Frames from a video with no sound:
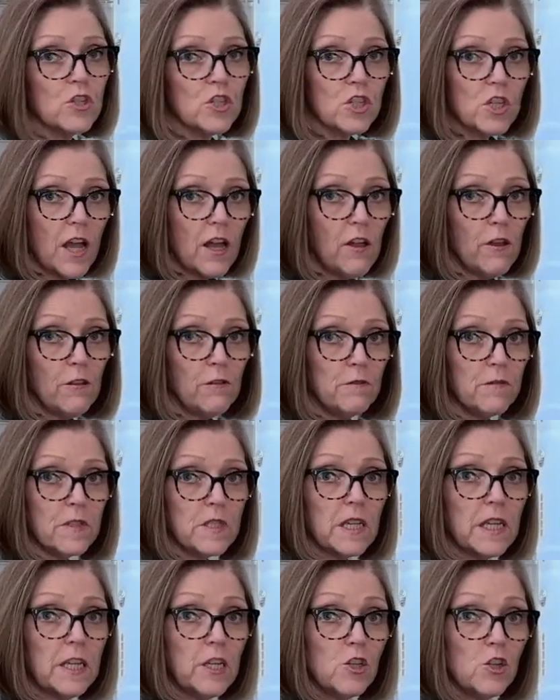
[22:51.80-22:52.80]
shelves
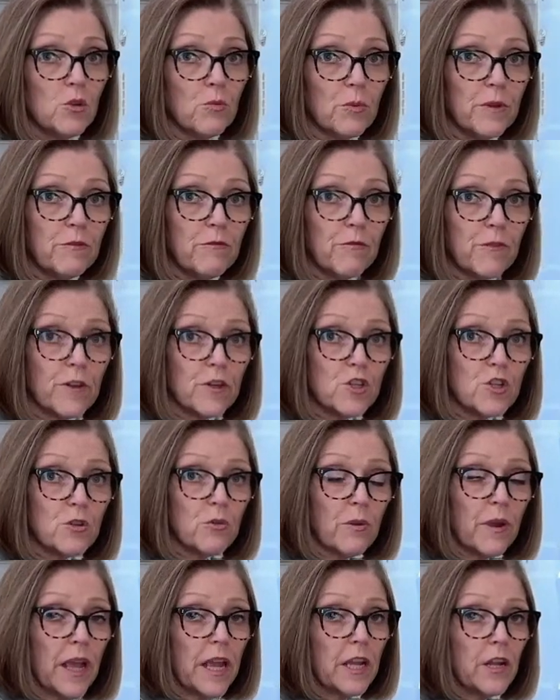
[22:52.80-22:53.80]
in your
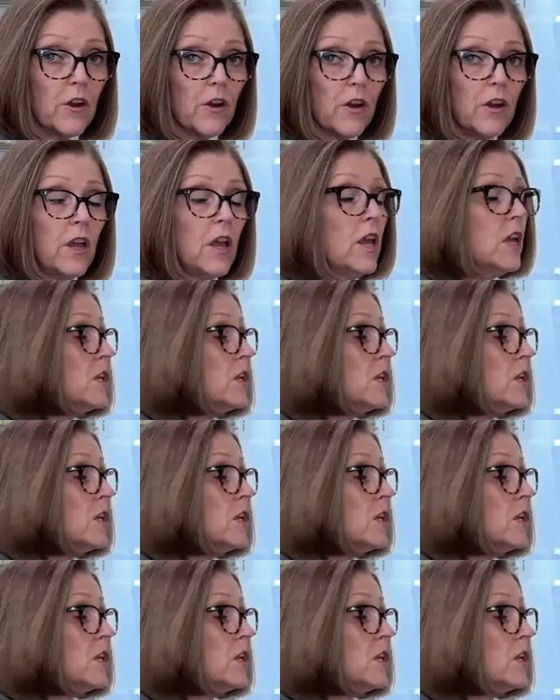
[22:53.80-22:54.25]
refrigerator